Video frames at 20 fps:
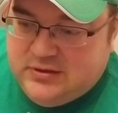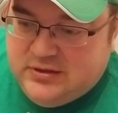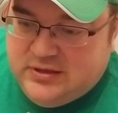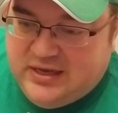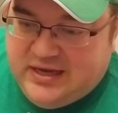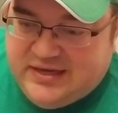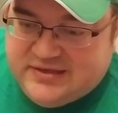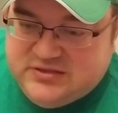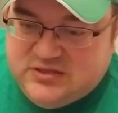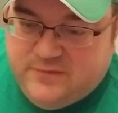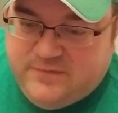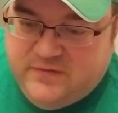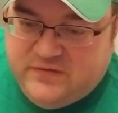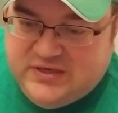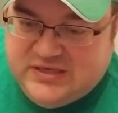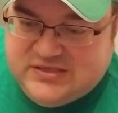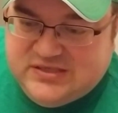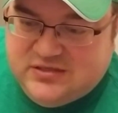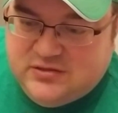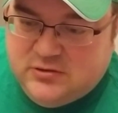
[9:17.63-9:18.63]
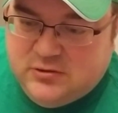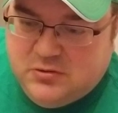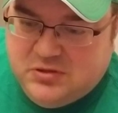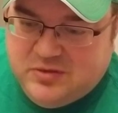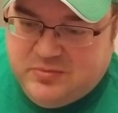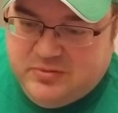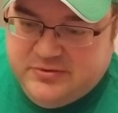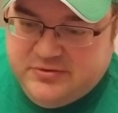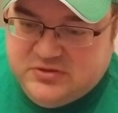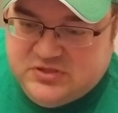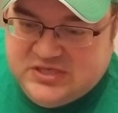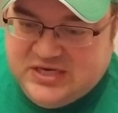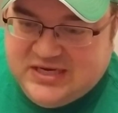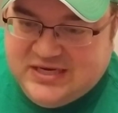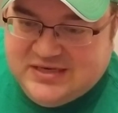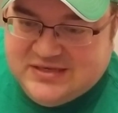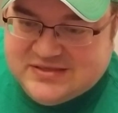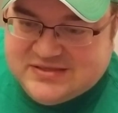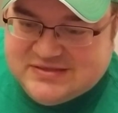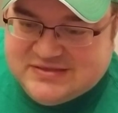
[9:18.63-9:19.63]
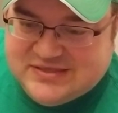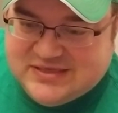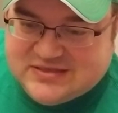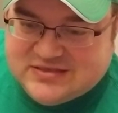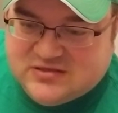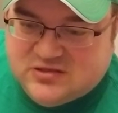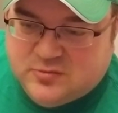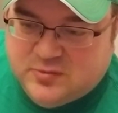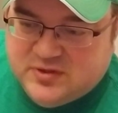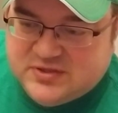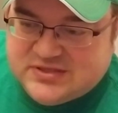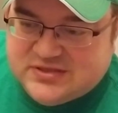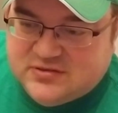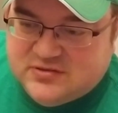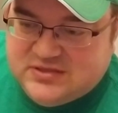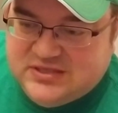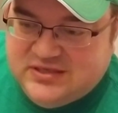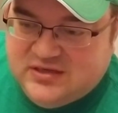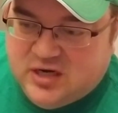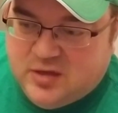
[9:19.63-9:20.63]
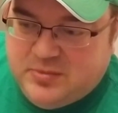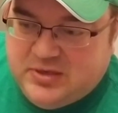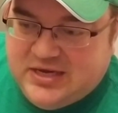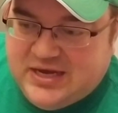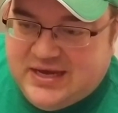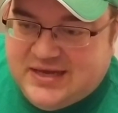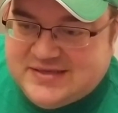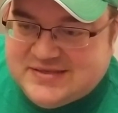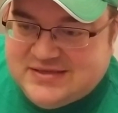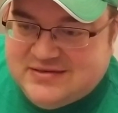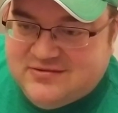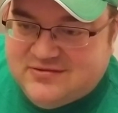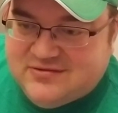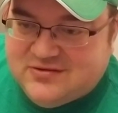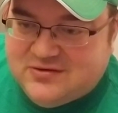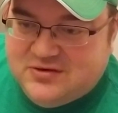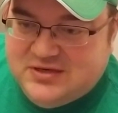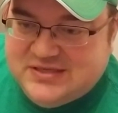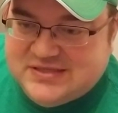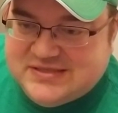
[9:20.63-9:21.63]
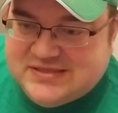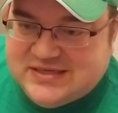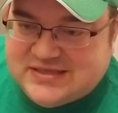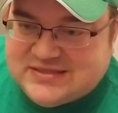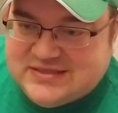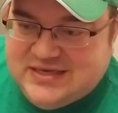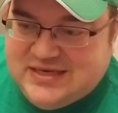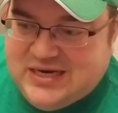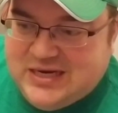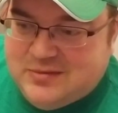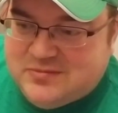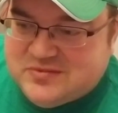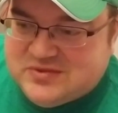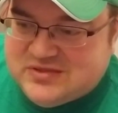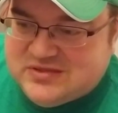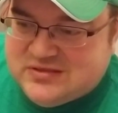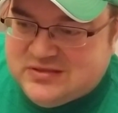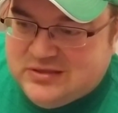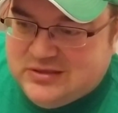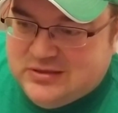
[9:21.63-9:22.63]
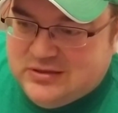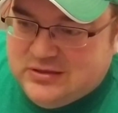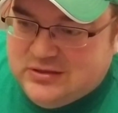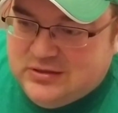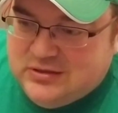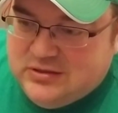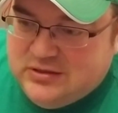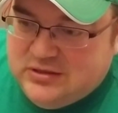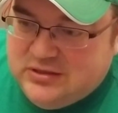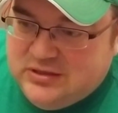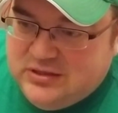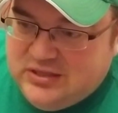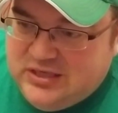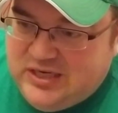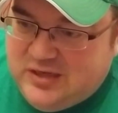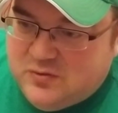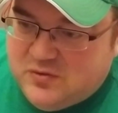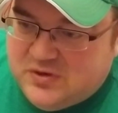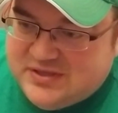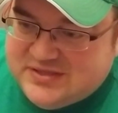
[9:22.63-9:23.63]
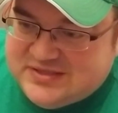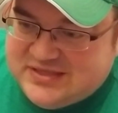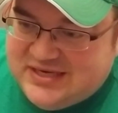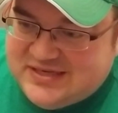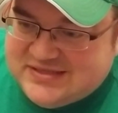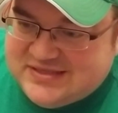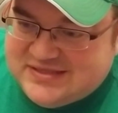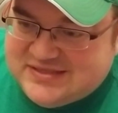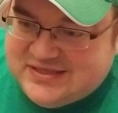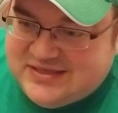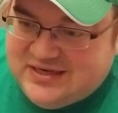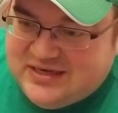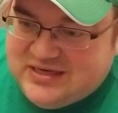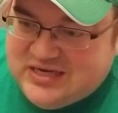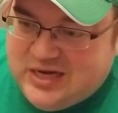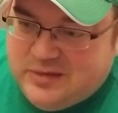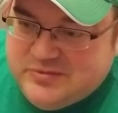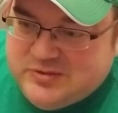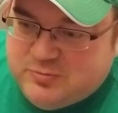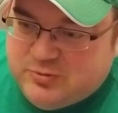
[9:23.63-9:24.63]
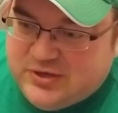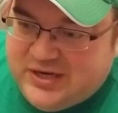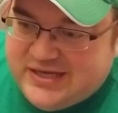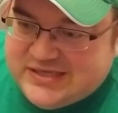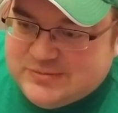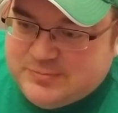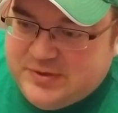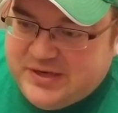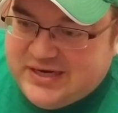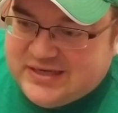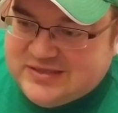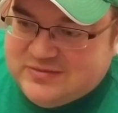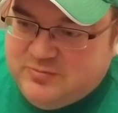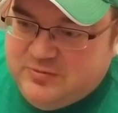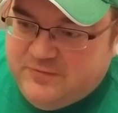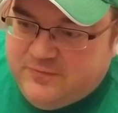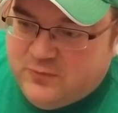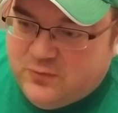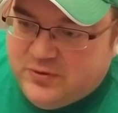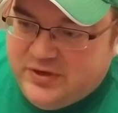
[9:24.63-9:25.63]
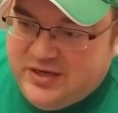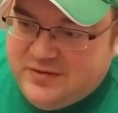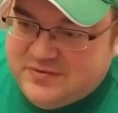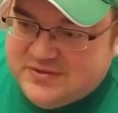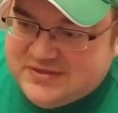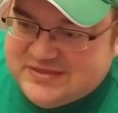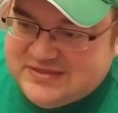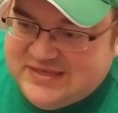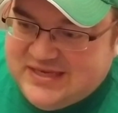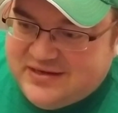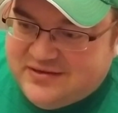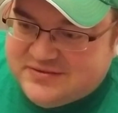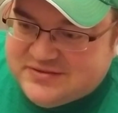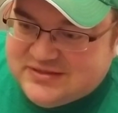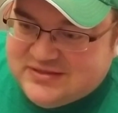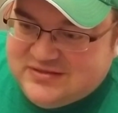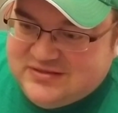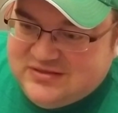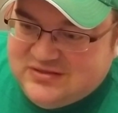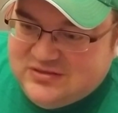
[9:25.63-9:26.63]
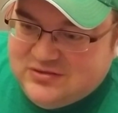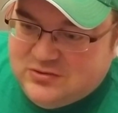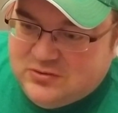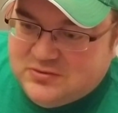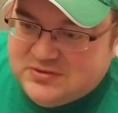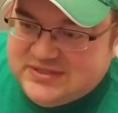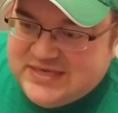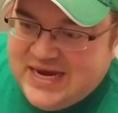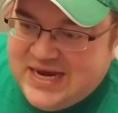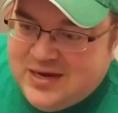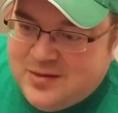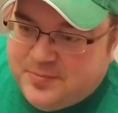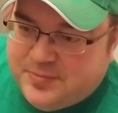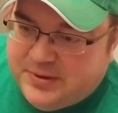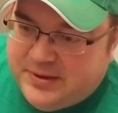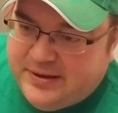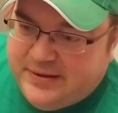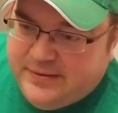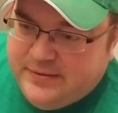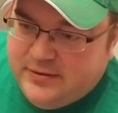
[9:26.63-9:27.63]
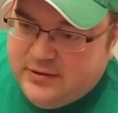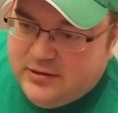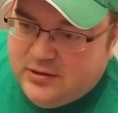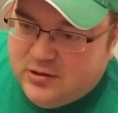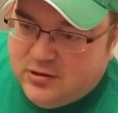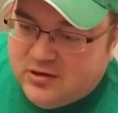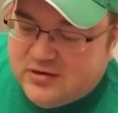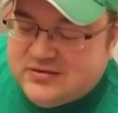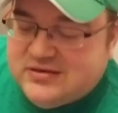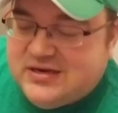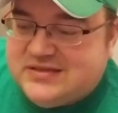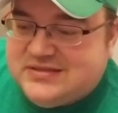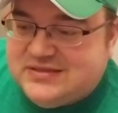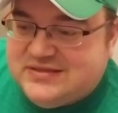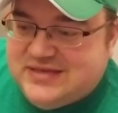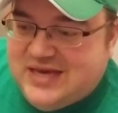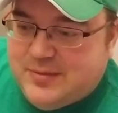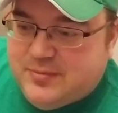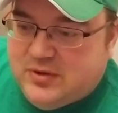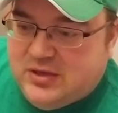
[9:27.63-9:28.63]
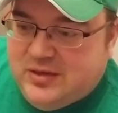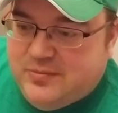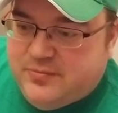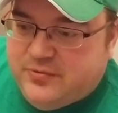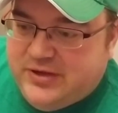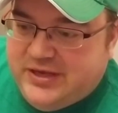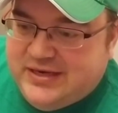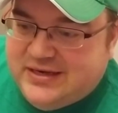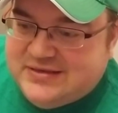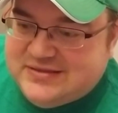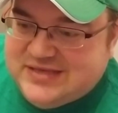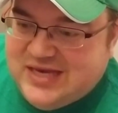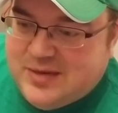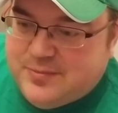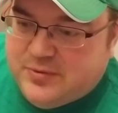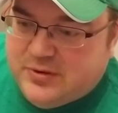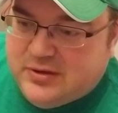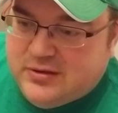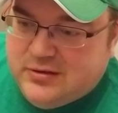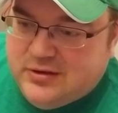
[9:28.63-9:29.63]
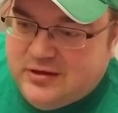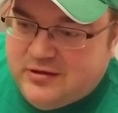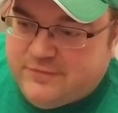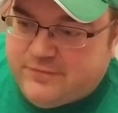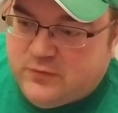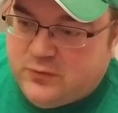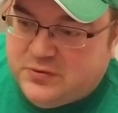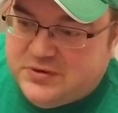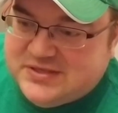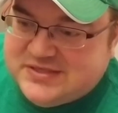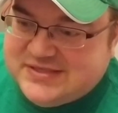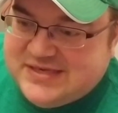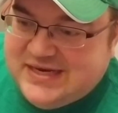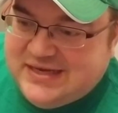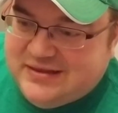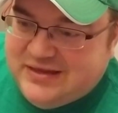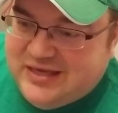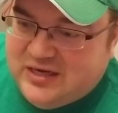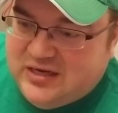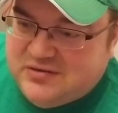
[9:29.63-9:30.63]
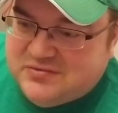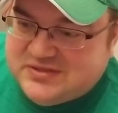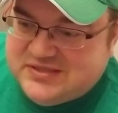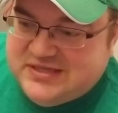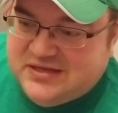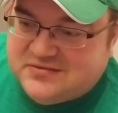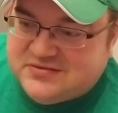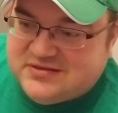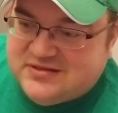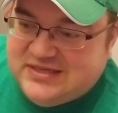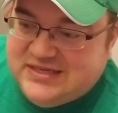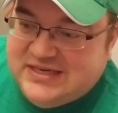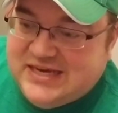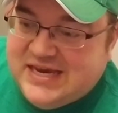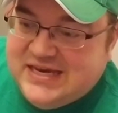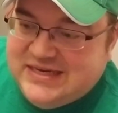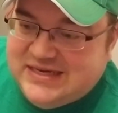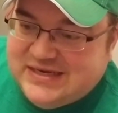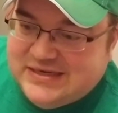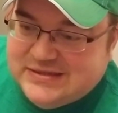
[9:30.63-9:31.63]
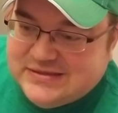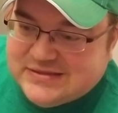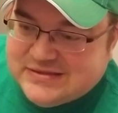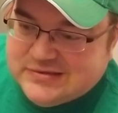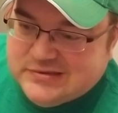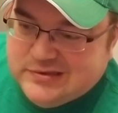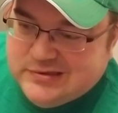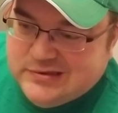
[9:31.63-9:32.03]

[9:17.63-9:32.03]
252 with the Blue Jays, 6 homers, 13 RBIs in 36 games. He was, as I said, a Cubs prospect before he was dealt to Tampa. Or not to Tampa. He played in Tampa in the Florida State League. He was dealt to the Yankees.